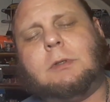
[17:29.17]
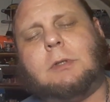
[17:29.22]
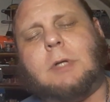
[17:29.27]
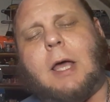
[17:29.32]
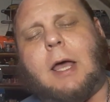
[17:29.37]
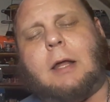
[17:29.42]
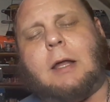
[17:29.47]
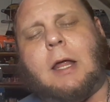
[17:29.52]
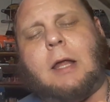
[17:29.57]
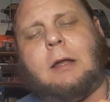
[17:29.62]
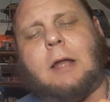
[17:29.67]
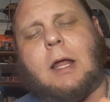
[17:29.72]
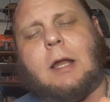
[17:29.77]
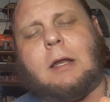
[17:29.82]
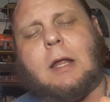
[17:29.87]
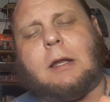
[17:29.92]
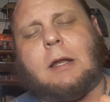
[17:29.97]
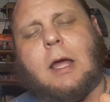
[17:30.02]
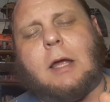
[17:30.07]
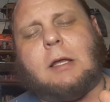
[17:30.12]
And
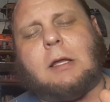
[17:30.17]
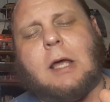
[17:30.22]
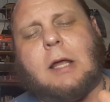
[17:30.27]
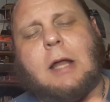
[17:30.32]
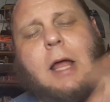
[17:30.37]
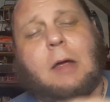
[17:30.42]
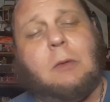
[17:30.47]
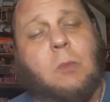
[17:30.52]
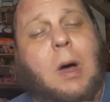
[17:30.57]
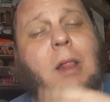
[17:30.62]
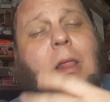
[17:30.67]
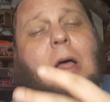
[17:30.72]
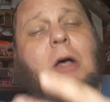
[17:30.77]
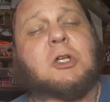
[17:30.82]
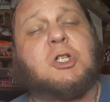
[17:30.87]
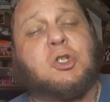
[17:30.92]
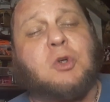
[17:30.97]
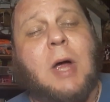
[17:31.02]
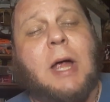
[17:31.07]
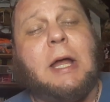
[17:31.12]
I while I
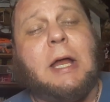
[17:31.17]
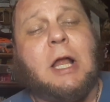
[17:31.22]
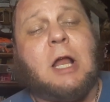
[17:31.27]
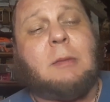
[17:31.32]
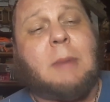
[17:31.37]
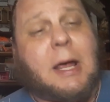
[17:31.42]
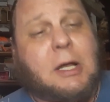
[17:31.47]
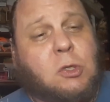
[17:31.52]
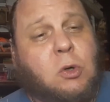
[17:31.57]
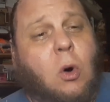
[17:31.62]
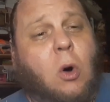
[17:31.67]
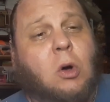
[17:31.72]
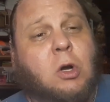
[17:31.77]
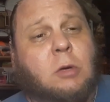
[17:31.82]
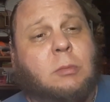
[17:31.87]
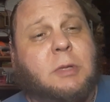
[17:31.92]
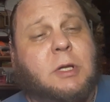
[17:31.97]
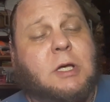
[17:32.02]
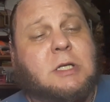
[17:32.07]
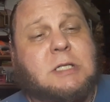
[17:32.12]
was training them, I told
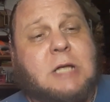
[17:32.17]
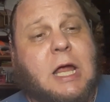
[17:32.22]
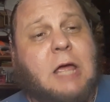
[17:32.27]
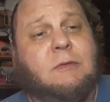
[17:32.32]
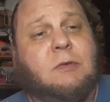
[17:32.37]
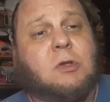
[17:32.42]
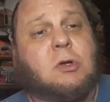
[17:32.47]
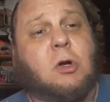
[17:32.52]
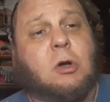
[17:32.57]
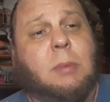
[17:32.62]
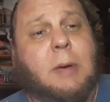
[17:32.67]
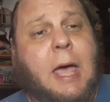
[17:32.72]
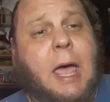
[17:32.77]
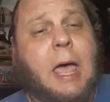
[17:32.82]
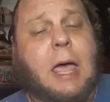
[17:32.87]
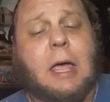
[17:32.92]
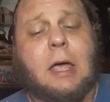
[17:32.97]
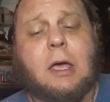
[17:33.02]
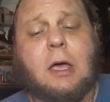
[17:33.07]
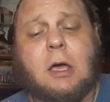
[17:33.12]
him this, and I even told him,
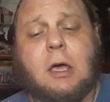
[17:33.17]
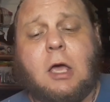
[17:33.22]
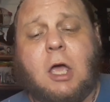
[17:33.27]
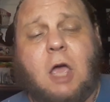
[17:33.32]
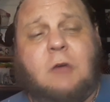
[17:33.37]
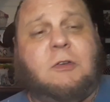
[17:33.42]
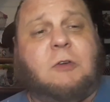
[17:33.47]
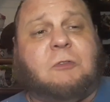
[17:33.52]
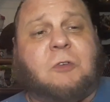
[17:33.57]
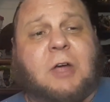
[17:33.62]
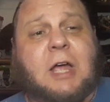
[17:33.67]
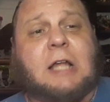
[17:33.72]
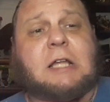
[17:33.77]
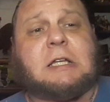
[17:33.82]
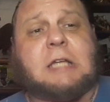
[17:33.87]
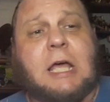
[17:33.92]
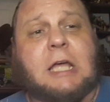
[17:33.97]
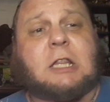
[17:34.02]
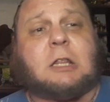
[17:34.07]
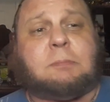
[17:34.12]
hey, if you forget to
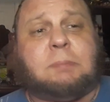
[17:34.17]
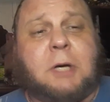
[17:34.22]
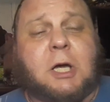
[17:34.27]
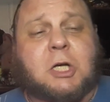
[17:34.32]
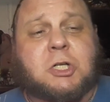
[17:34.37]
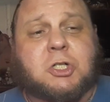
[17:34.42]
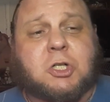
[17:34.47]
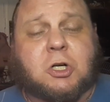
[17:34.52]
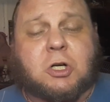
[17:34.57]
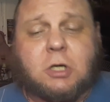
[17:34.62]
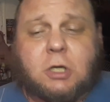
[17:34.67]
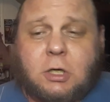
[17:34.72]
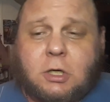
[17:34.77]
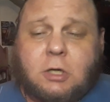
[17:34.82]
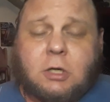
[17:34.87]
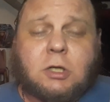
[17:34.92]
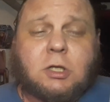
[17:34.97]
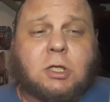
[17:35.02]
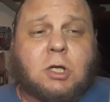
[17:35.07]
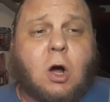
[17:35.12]
take the picture,
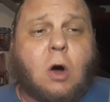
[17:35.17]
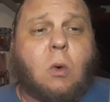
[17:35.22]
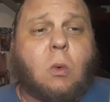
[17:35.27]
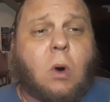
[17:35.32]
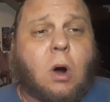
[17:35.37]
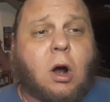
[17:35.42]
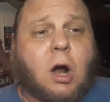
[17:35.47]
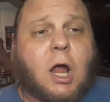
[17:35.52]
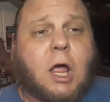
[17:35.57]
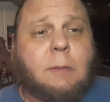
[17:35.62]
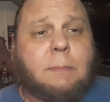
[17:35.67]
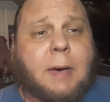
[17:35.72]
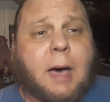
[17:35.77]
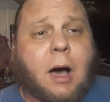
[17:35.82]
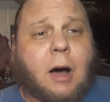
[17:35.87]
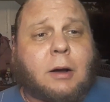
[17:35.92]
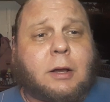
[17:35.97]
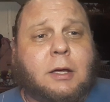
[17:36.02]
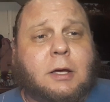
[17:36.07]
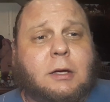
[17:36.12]
don't worry
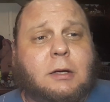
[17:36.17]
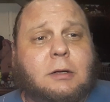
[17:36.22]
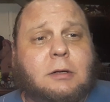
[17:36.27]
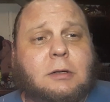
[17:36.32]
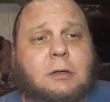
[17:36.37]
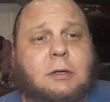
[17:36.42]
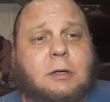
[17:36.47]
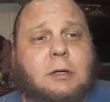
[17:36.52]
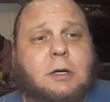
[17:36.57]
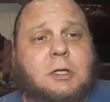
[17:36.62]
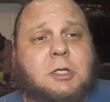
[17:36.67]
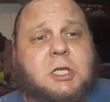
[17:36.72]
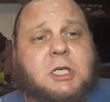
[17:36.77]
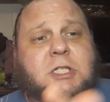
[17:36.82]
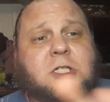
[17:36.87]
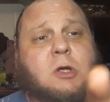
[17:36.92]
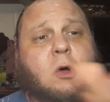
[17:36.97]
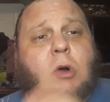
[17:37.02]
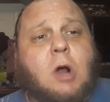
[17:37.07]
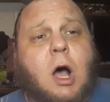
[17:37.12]
about it.
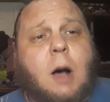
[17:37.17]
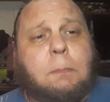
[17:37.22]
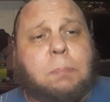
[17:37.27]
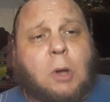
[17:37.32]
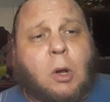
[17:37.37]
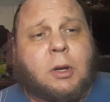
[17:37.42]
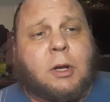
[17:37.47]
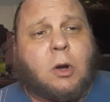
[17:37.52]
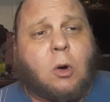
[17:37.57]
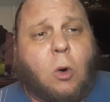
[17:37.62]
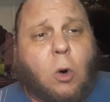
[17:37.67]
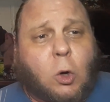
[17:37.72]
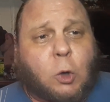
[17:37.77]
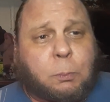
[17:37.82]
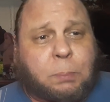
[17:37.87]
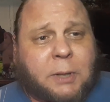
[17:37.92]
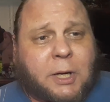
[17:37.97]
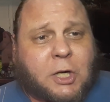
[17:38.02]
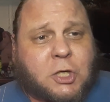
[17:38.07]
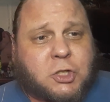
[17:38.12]
Just don't upload an old
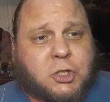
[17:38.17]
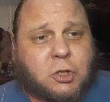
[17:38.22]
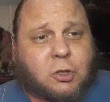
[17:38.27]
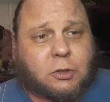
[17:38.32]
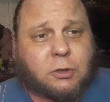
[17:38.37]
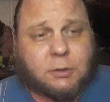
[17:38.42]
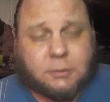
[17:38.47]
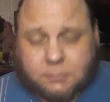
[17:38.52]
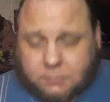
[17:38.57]
picture.